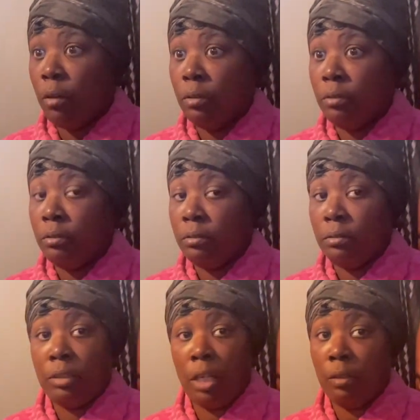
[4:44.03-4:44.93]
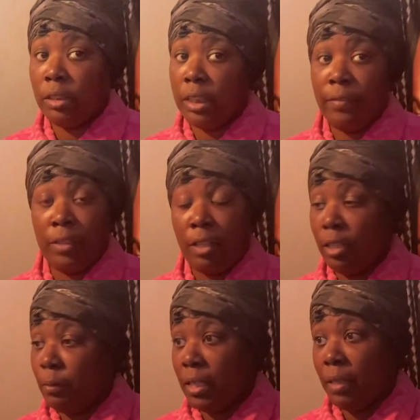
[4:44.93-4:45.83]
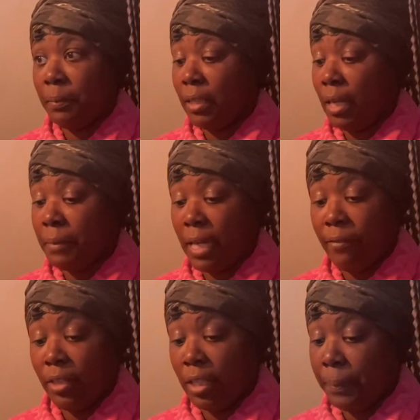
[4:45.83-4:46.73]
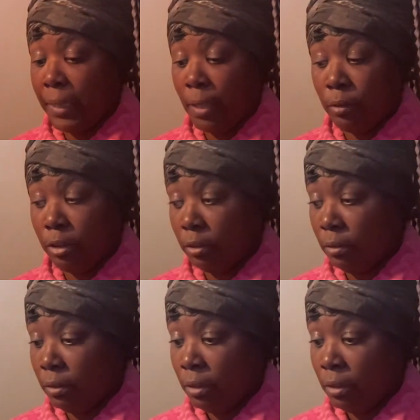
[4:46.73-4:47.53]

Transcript: You don't shove it all the way up there. I'm not fucking playing with you.